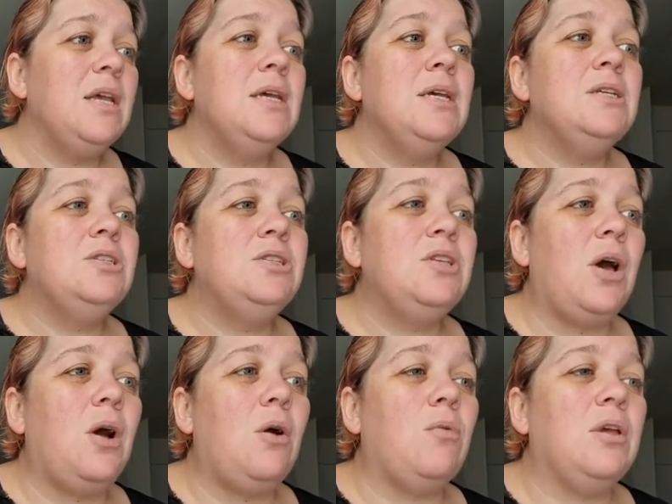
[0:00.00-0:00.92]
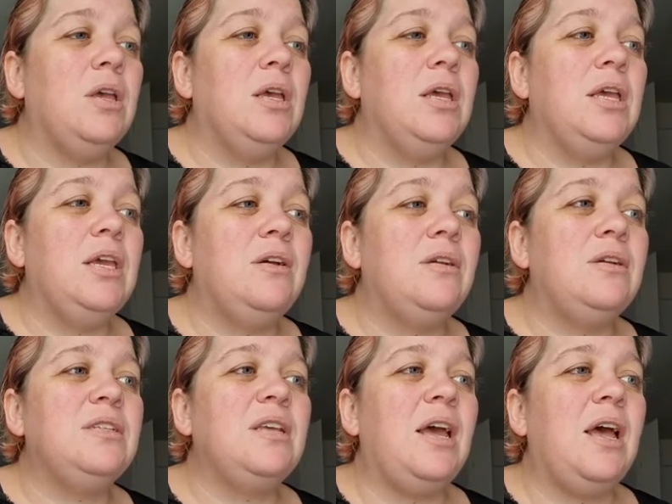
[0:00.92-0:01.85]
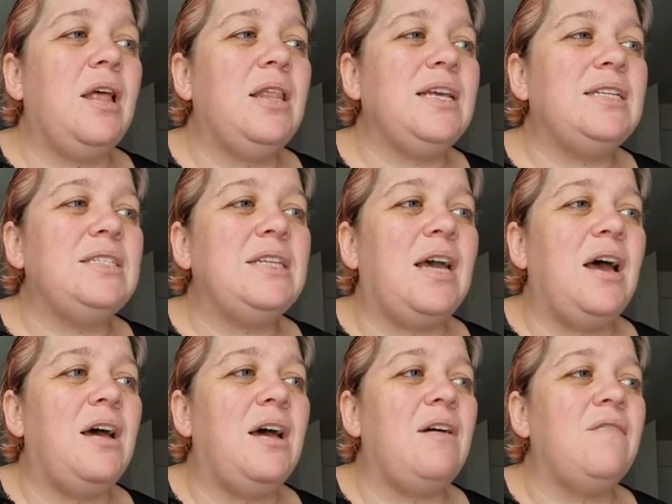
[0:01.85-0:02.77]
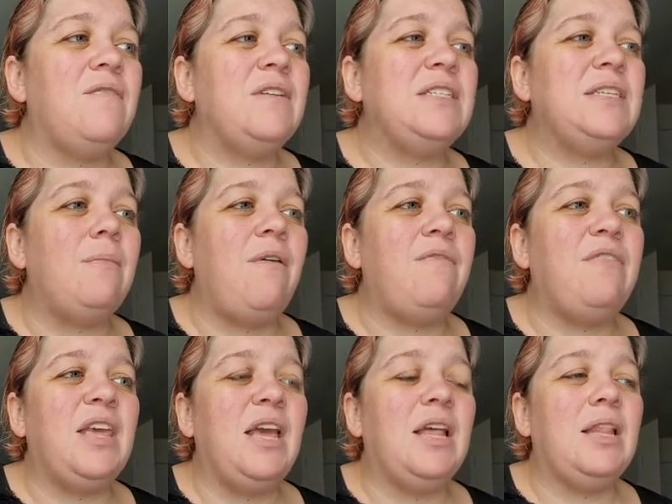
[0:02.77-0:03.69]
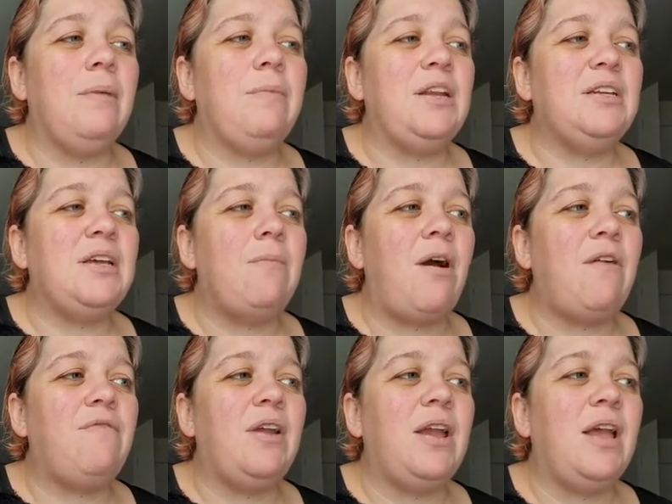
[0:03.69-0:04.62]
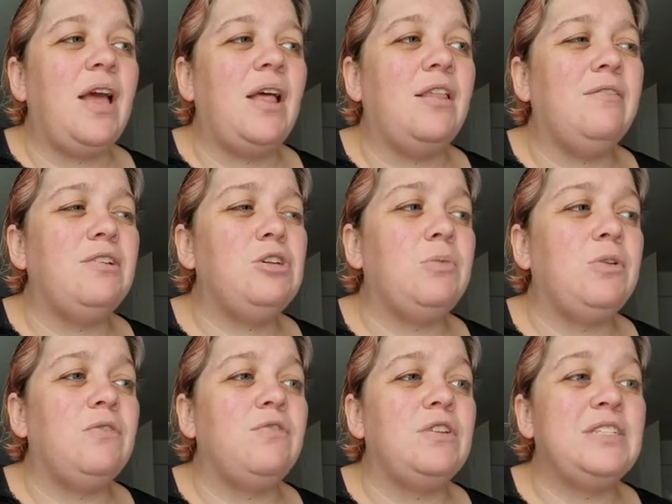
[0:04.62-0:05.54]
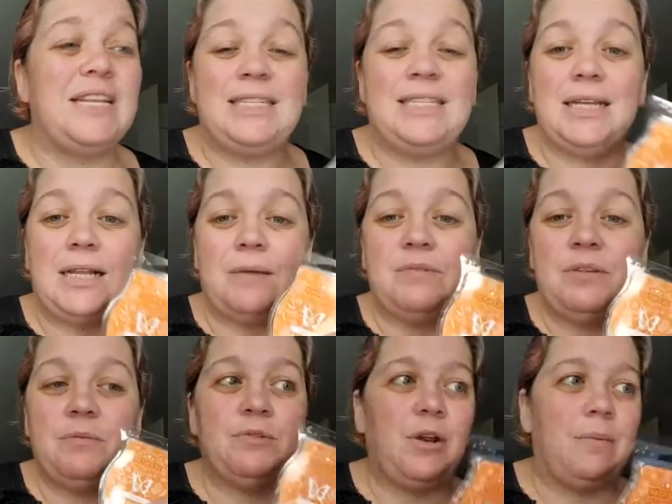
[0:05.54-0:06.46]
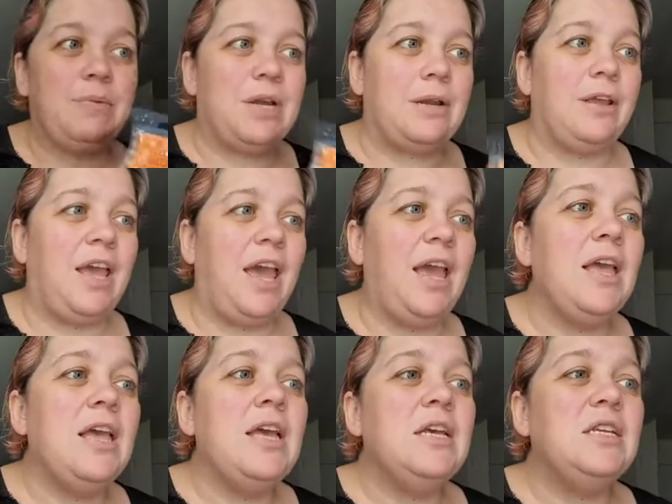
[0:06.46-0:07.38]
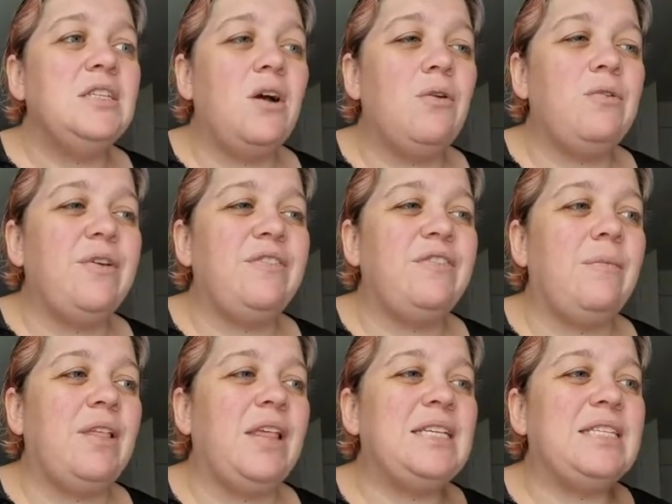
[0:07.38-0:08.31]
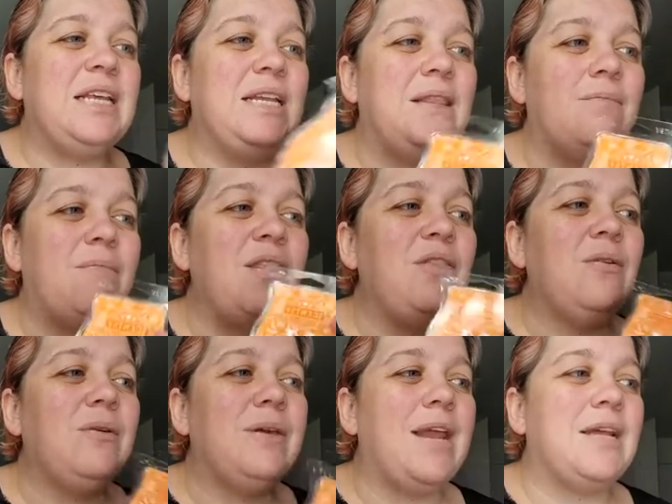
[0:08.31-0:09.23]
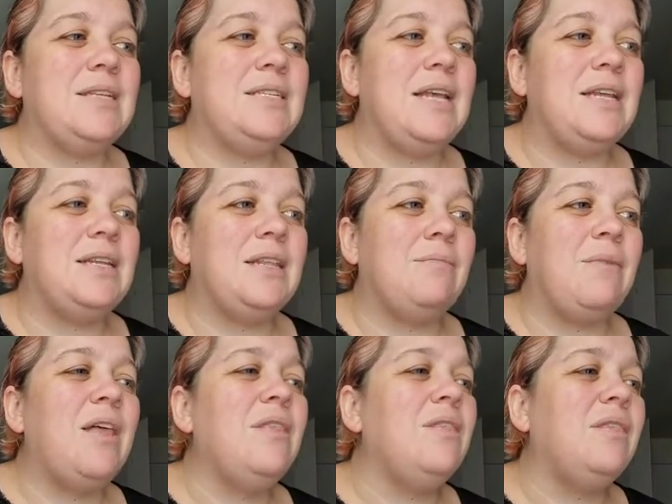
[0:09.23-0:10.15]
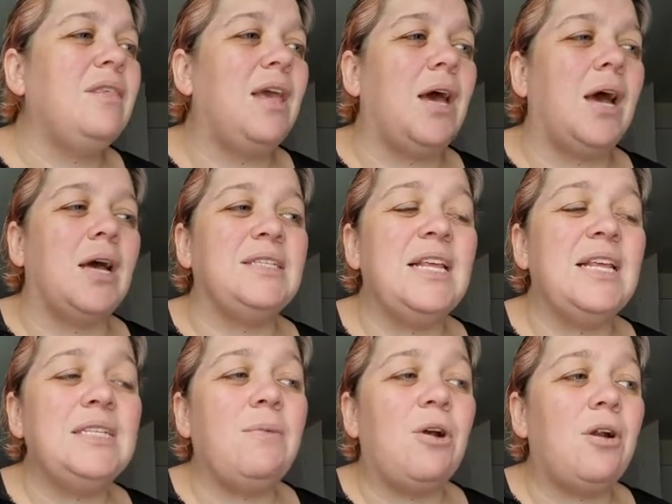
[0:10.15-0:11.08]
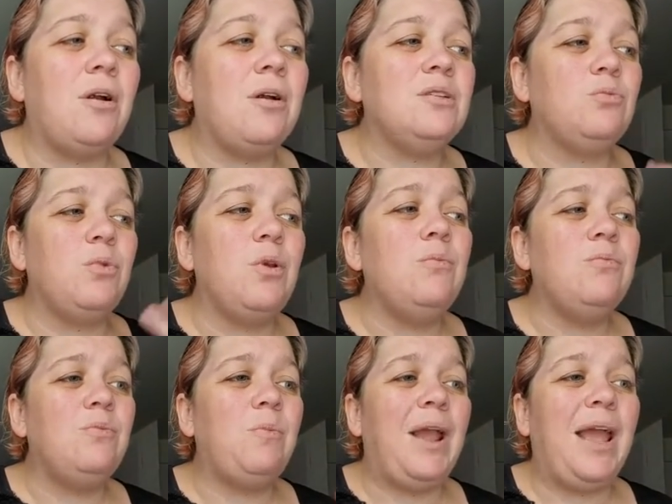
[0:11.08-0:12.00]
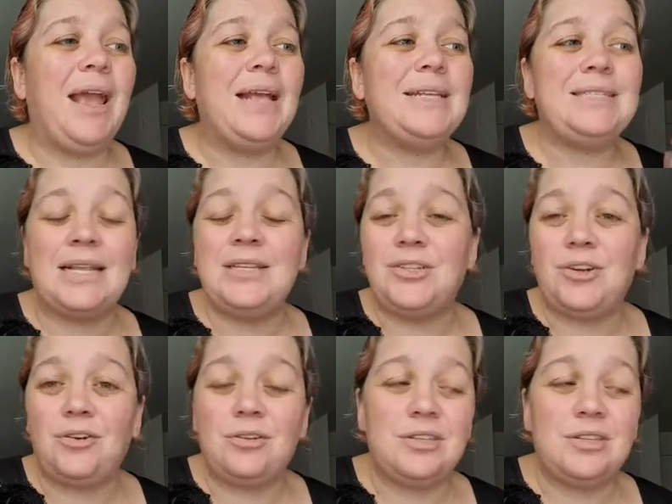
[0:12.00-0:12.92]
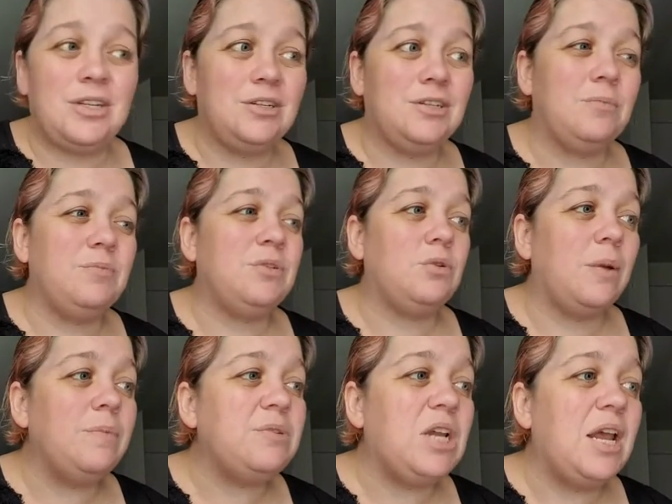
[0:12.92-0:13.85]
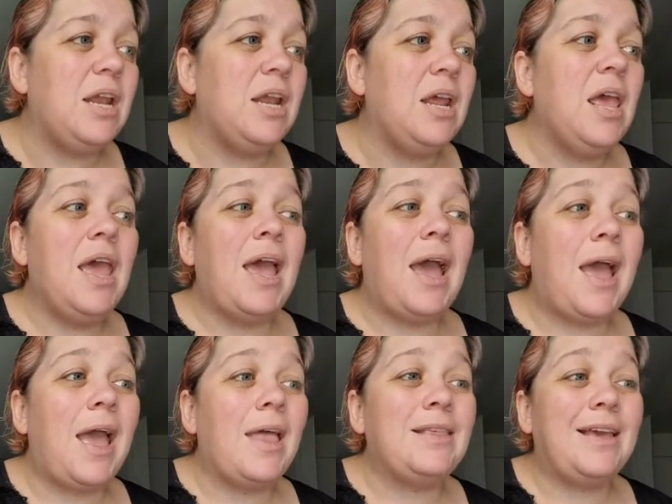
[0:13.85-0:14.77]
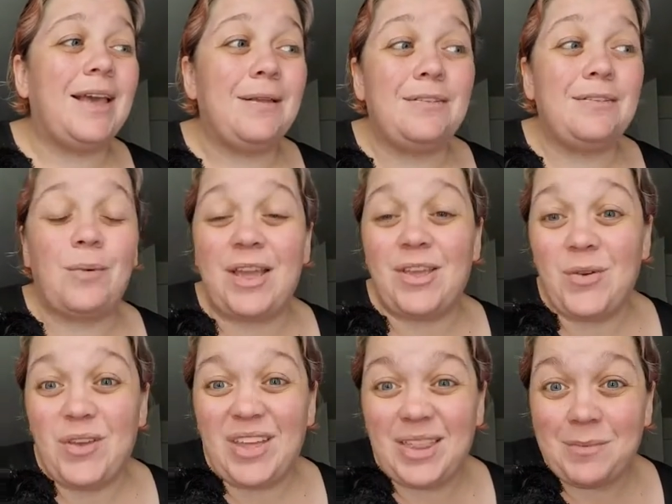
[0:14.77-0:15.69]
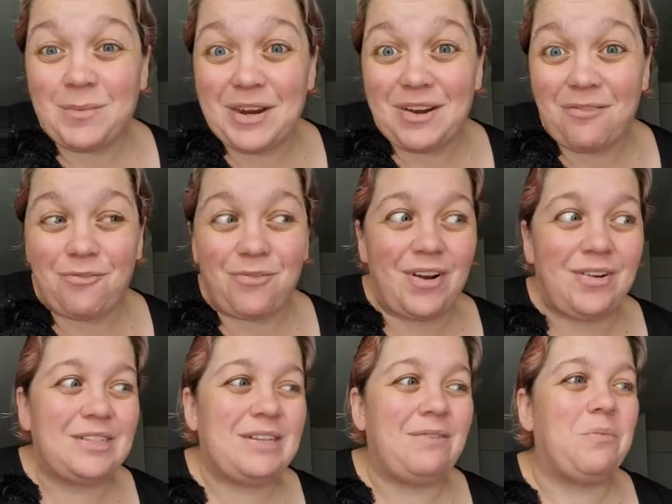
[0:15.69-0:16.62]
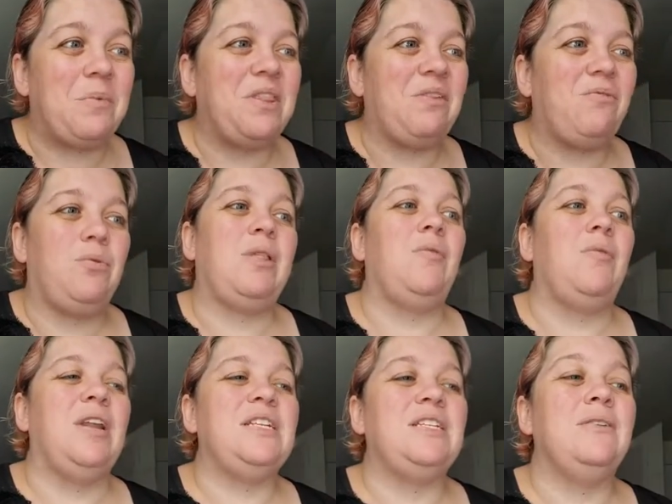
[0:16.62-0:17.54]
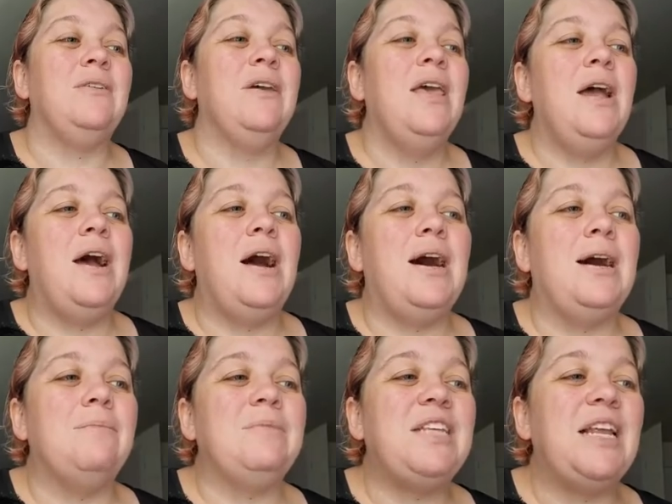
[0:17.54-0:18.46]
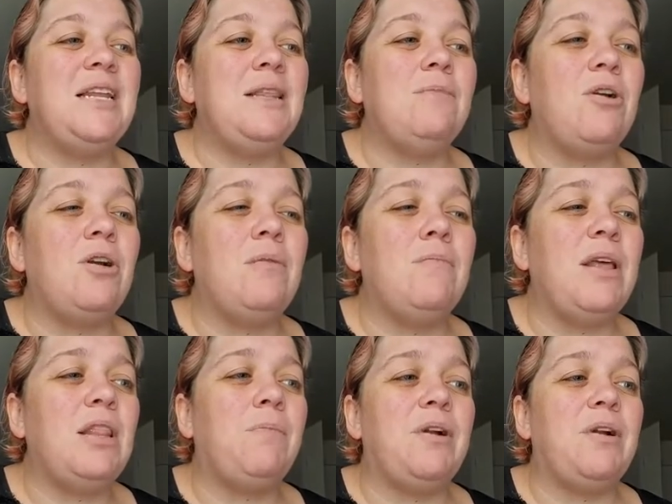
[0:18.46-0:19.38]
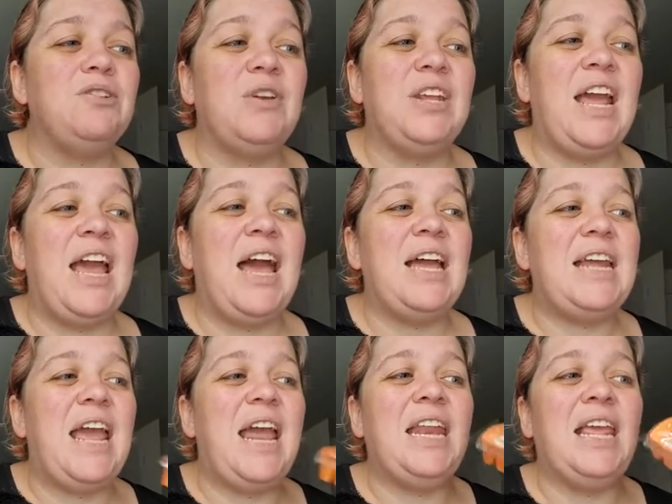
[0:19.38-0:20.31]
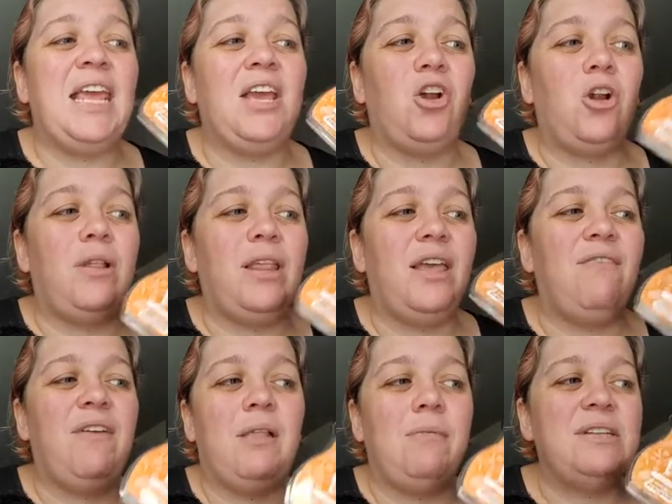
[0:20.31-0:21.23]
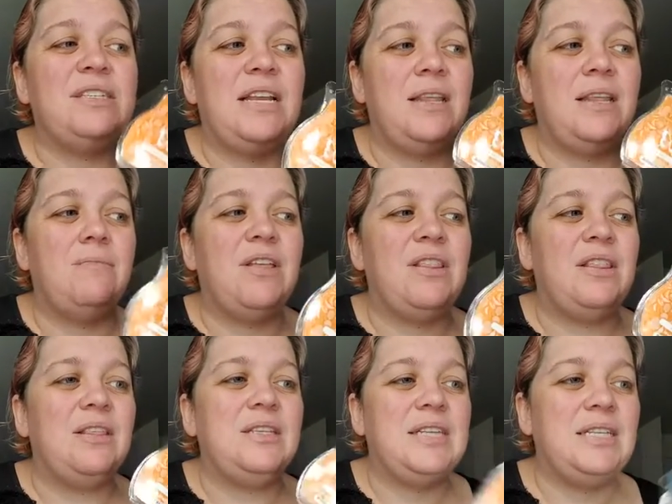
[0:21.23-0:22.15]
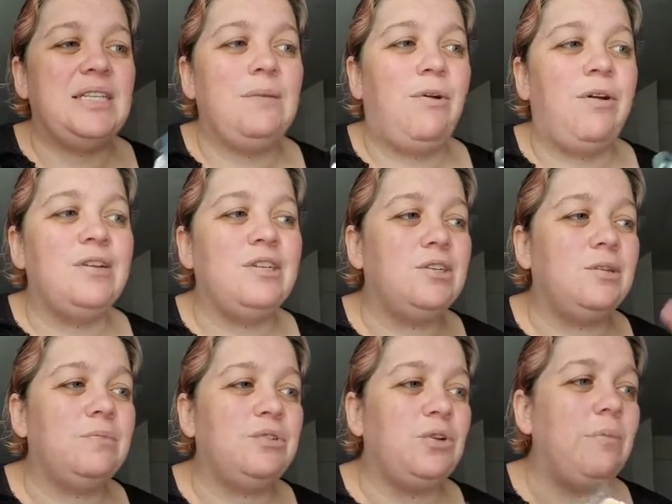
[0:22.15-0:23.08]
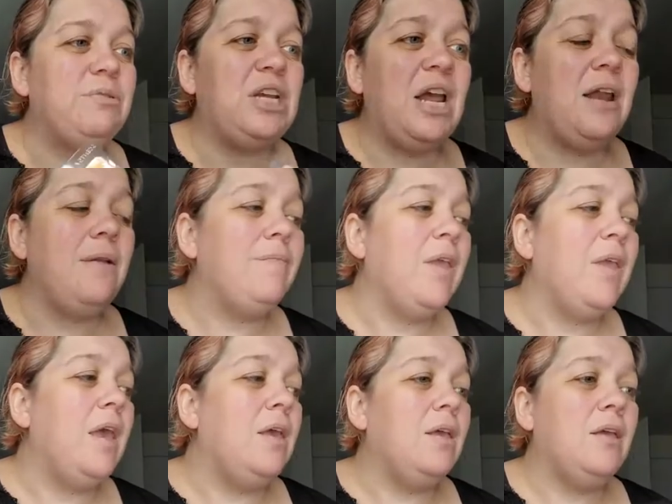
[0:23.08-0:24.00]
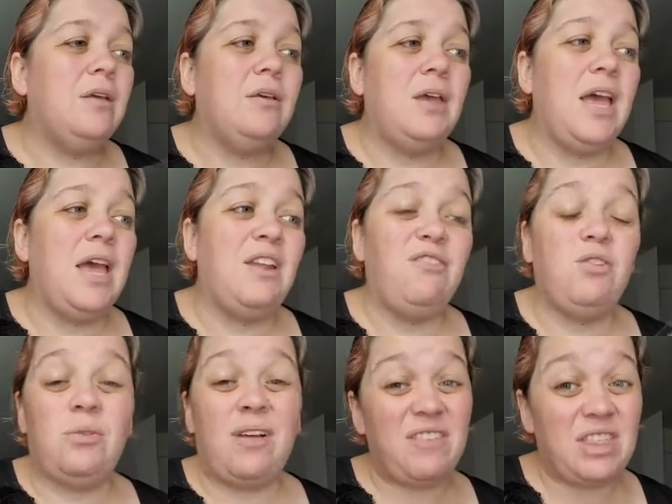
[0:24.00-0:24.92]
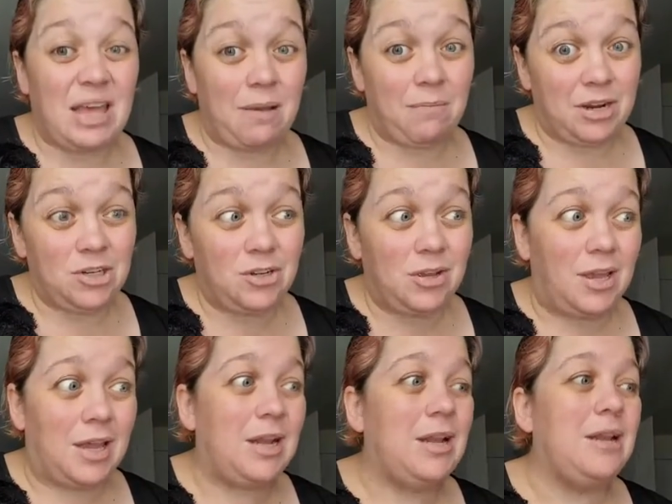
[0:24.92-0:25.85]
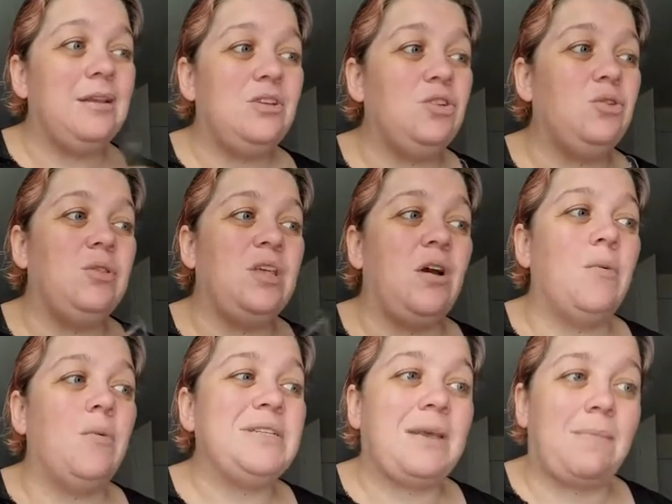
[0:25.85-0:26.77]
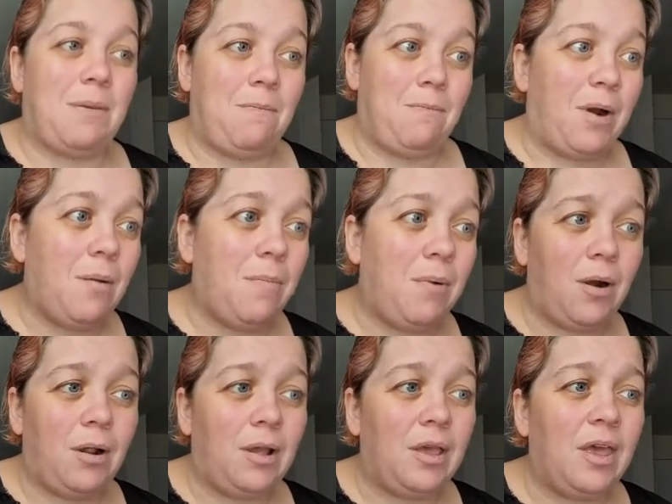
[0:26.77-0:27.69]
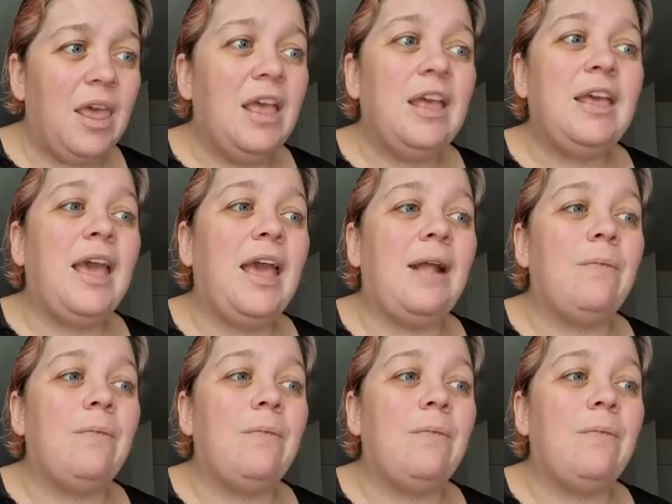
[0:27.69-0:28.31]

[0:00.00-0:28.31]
So here's a list of some of the limited time offering eligible for Scentsy Club subscription. Okay, so you have something like Scent of the Month. You can add Scent of the Month, Scentsy bars, room sprays, scent circles to your subscription. And guess what? You can get them in a different fragrance every month if you really wanted to. Scent of the Month bars. You can add any currently available Scent of the Month Scentsy bar to your subscription. You can, and if you love it that much, you can get it to the Always Get My Bar perk. Okay.